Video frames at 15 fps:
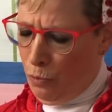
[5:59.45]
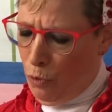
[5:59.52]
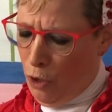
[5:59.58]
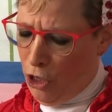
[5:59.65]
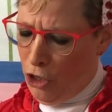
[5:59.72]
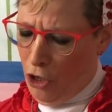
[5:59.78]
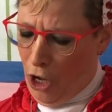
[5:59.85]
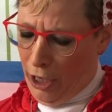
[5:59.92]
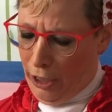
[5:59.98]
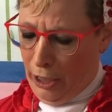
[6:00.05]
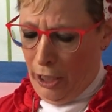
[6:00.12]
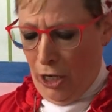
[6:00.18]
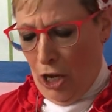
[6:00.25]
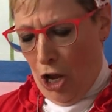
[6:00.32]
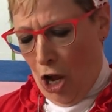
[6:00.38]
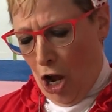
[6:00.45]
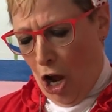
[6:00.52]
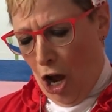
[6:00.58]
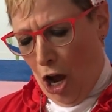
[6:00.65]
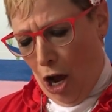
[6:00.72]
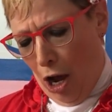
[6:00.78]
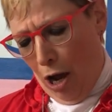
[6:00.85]
boy thought,
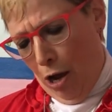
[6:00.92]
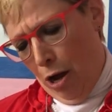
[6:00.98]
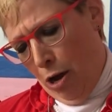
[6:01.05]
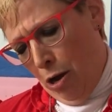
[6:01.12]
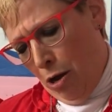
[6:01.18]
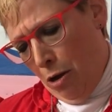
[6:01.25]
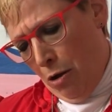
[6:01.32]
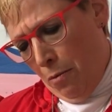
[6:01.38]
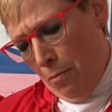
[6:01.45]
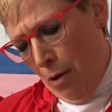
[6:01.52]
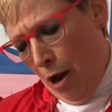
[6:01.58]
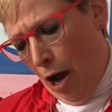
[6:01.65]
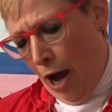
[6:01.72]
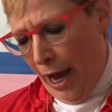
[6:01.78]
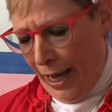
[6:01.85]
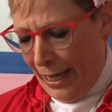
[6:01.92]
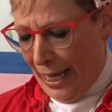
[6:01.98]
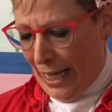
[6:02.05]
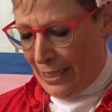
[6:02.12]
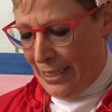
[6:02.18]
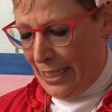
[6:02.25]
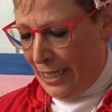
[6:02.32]
um, I
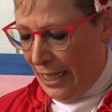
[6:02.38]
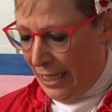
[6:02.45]
guess it